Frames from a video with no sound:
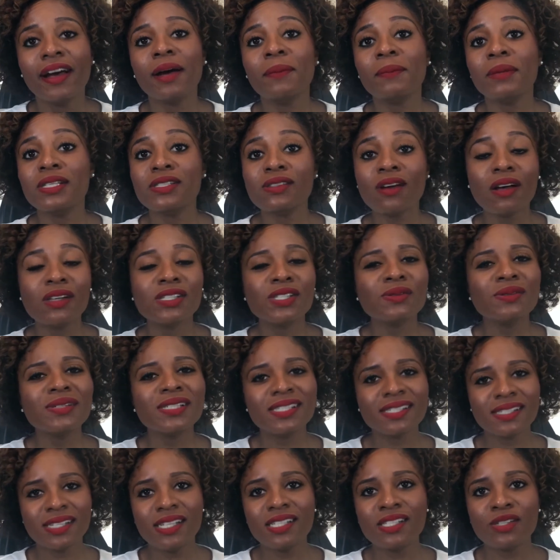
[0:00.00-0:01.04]
He's also a
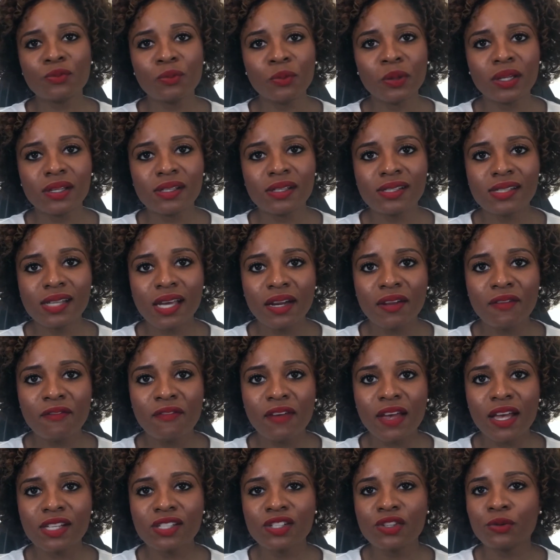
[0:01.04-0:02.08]
seasoned real estate
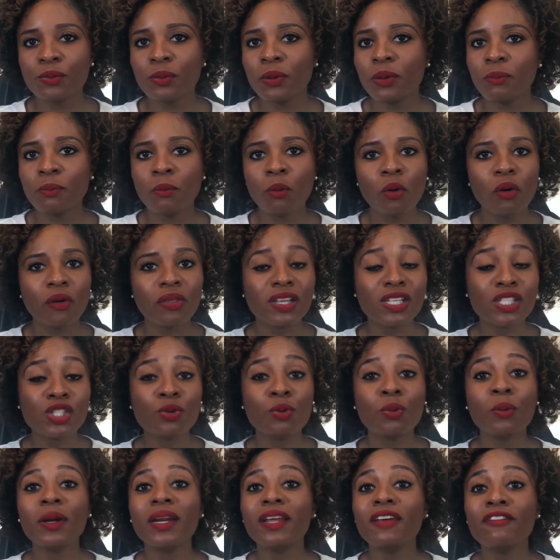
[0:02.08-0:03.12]
investor with more than
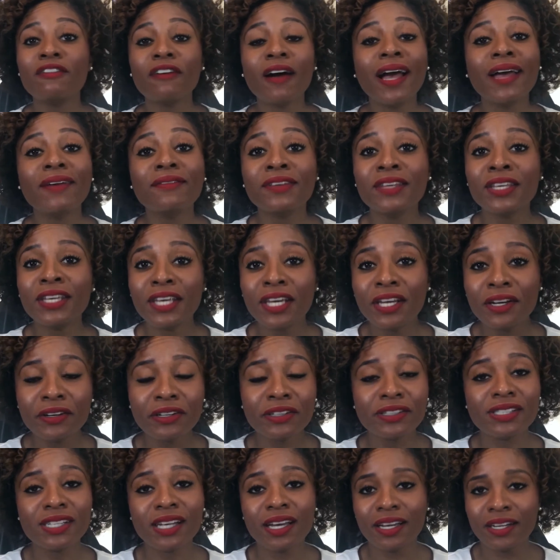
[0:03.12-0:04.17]
25
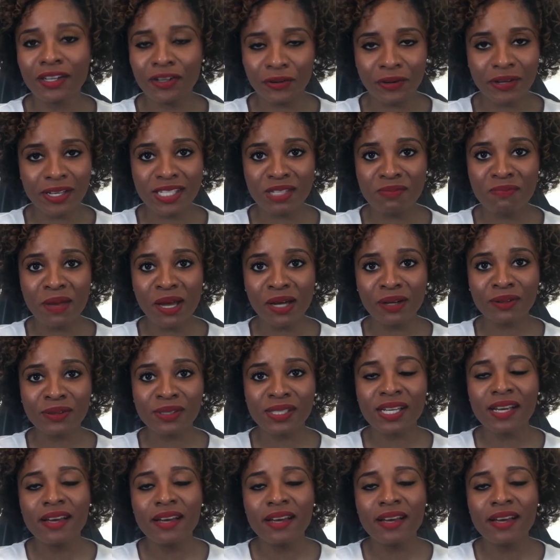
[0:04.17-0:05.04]
years under his belt.